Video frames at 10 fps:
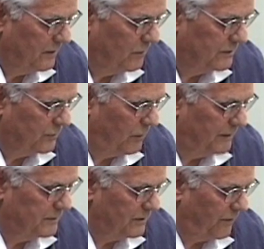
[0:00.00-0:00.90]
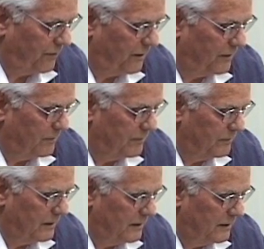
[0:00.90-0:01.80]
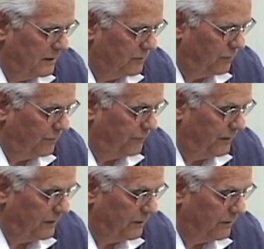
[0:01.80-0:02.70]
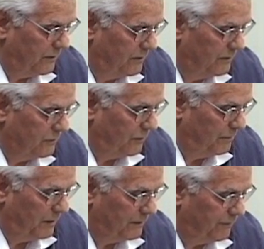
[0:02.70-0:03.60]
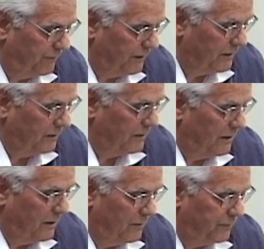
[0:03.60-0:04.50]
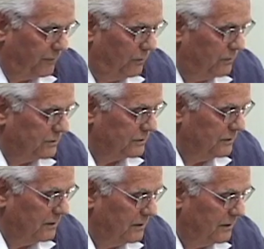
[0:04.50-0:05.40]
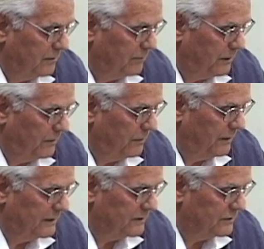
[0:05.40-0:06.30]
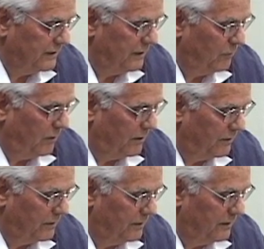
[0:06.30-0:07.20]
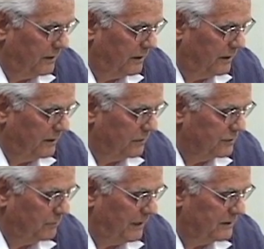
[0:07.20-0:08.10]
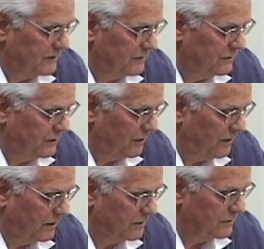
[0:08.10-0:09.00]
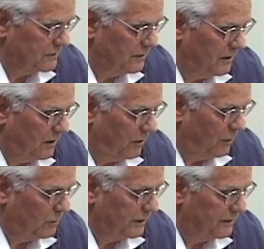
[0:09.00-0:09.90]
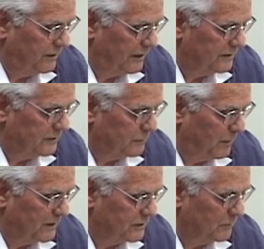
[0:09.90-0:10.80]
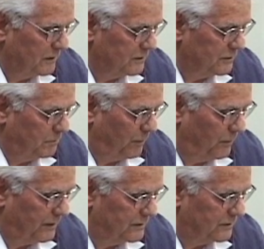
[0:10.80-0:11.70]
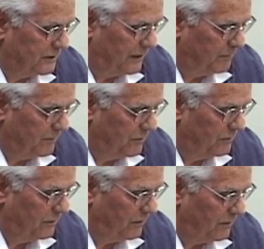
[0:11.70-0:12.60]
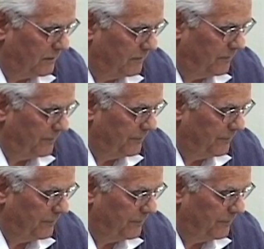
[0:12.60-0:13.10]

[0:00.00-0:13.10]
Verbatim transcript: which webs a thumb to a finger, to a bent finger, flukes blue as sea water in those mason jars holding dead specimens boys kept too long.